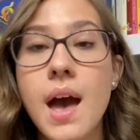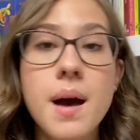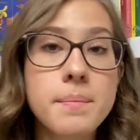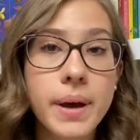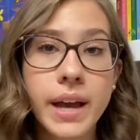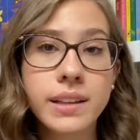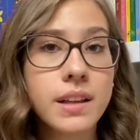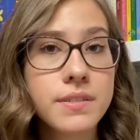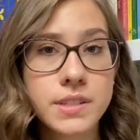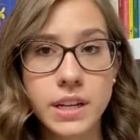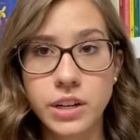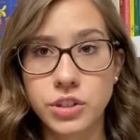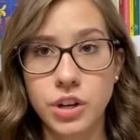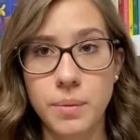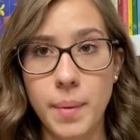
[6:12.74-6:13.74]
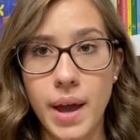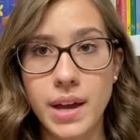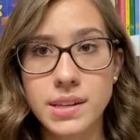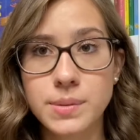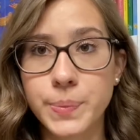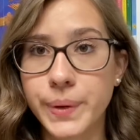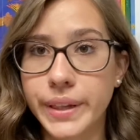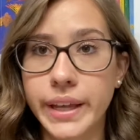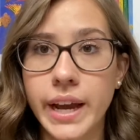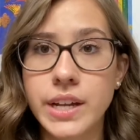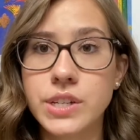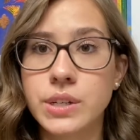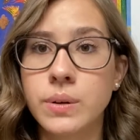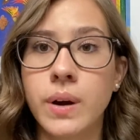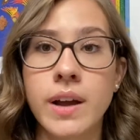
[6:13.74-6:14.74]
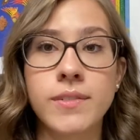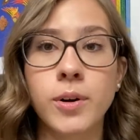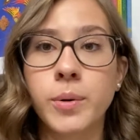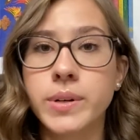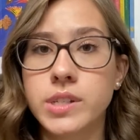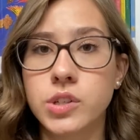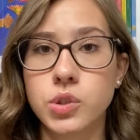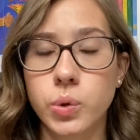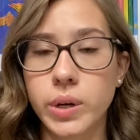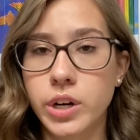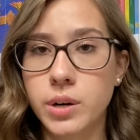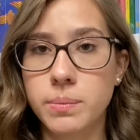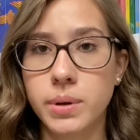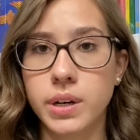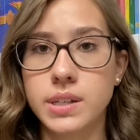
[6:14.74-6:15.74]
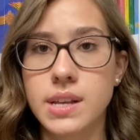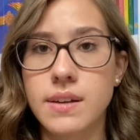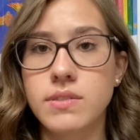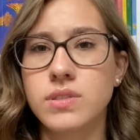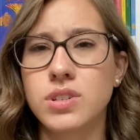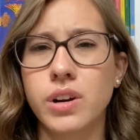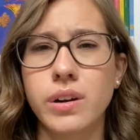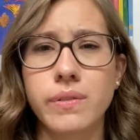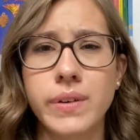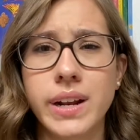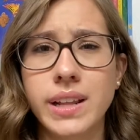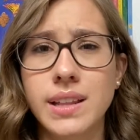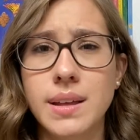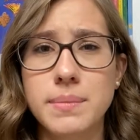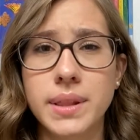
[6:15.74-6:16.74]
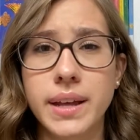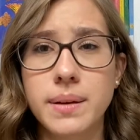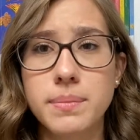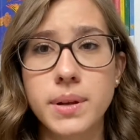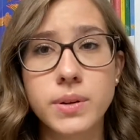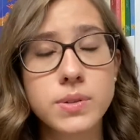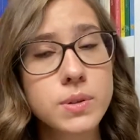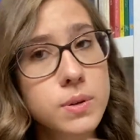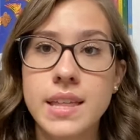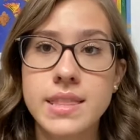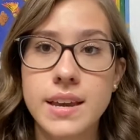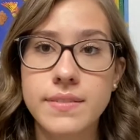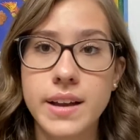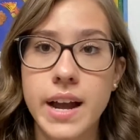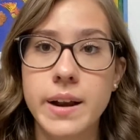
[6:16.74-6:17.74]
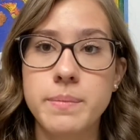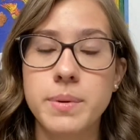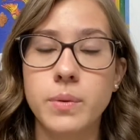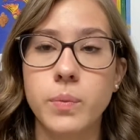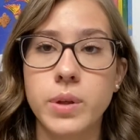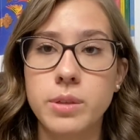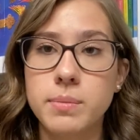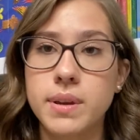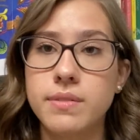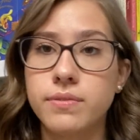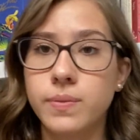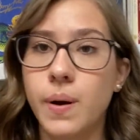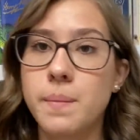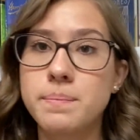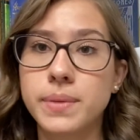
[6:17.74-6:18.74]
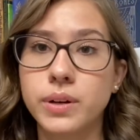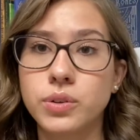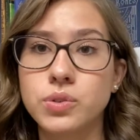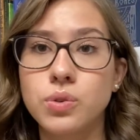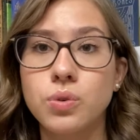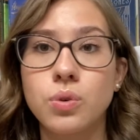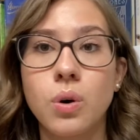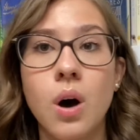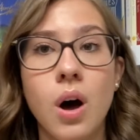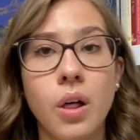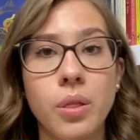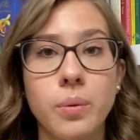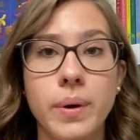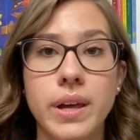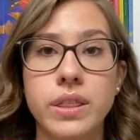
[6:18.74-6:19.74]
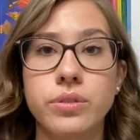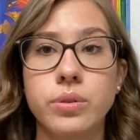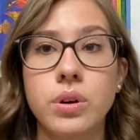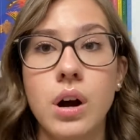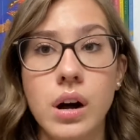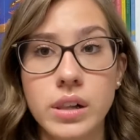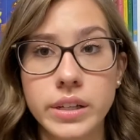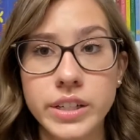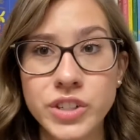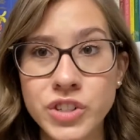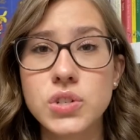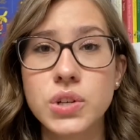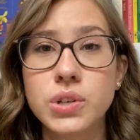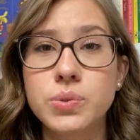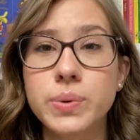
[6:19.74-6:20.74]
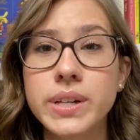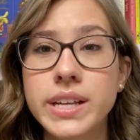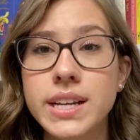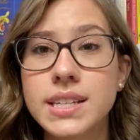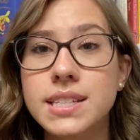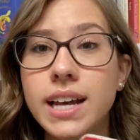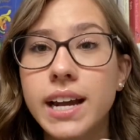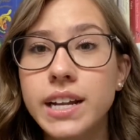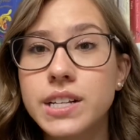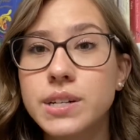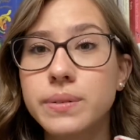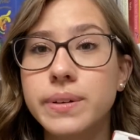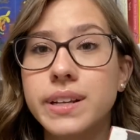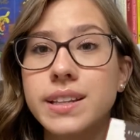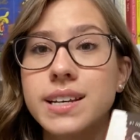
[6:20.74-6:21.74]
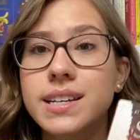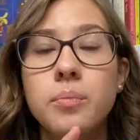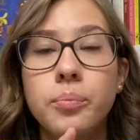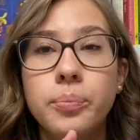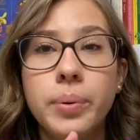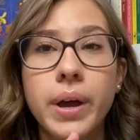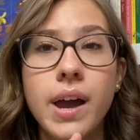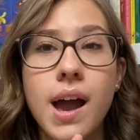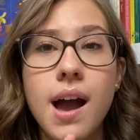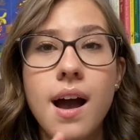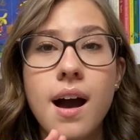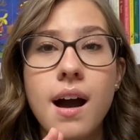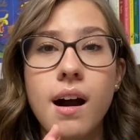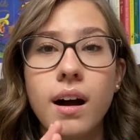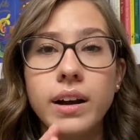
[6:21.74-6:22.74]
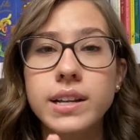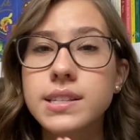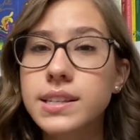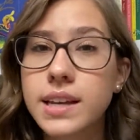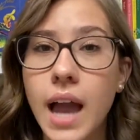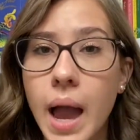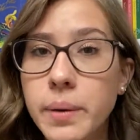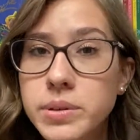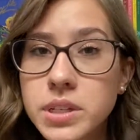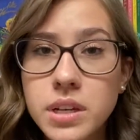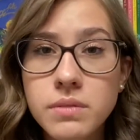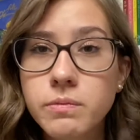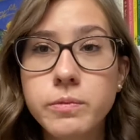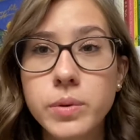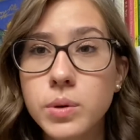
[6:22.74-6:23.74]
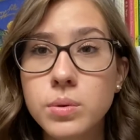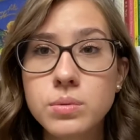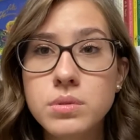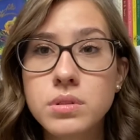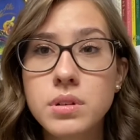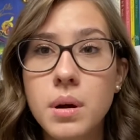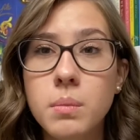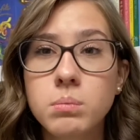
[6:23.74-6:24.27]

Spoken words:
But I love Sarah J Maas, really, I do. I've always enjoyed her books. I started reading them in like middle school, and they've kind of been with me from middle school all the way through college. So I was really excited to read this, but honestly, I was confused